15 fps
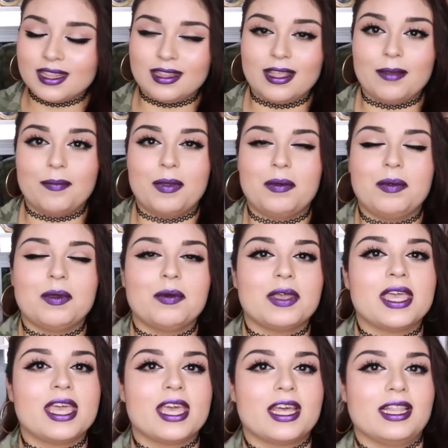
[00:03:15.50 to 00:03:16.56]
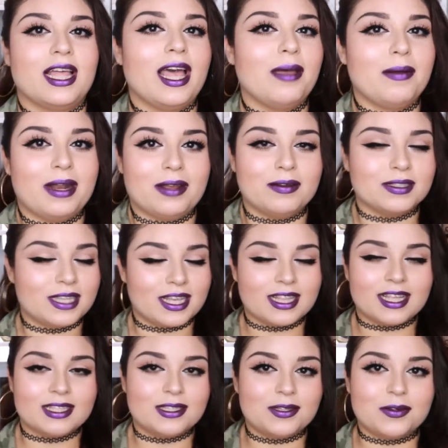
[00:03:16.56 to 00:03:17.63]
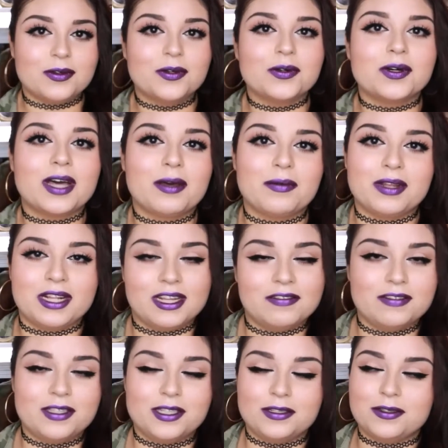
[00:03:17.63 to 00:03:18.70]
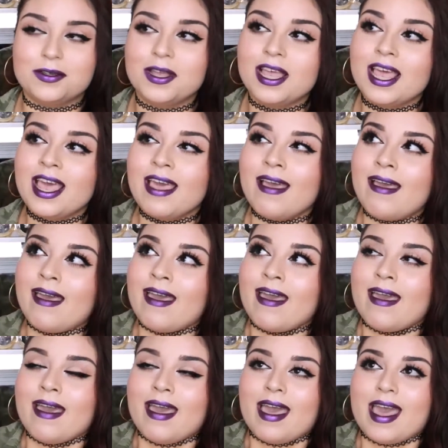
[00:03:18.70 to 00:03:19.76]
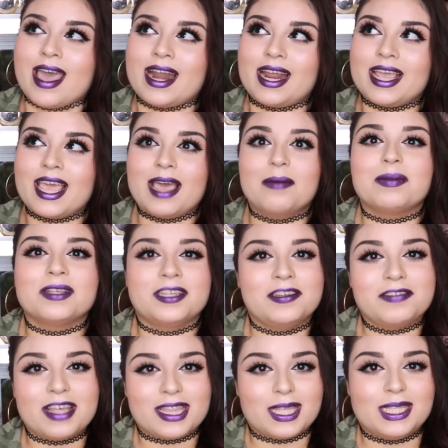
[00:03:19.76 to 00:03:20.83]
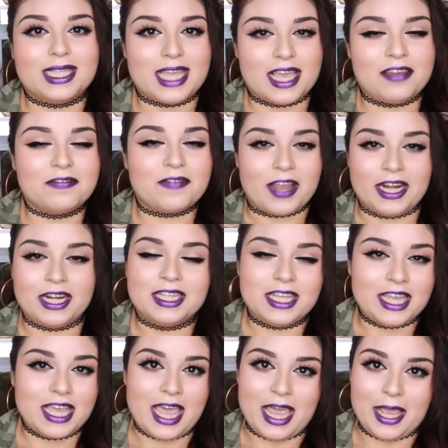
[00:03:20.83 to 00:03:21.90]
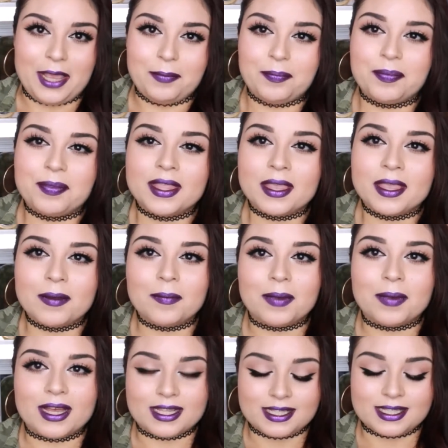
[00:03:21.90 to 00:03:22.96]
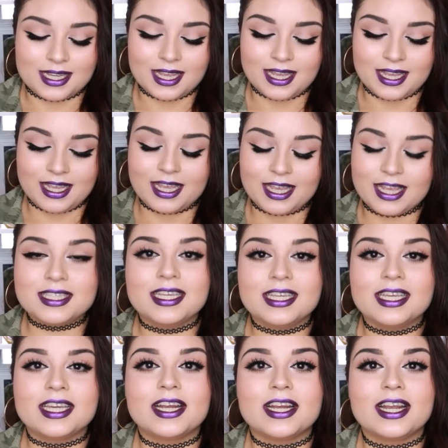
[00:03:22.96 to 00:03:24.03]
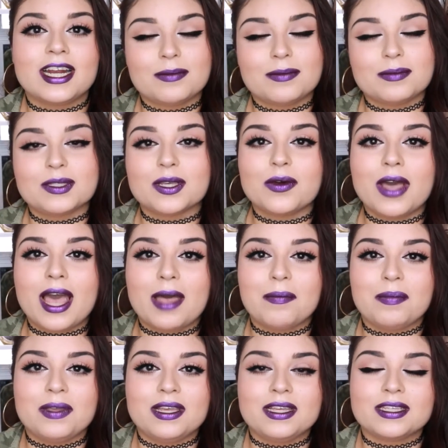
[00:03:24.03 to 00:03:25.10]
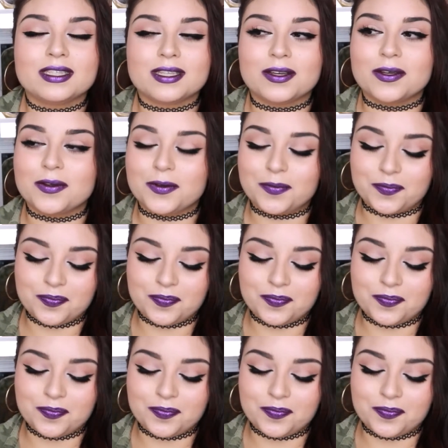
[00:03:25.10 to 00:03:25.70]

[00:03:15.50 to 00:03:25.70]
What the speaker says: then maybe we can collab. And I was like, that's so cool. I would love to. And I can't believe that the day finally came. But it's here and I'm so happy. So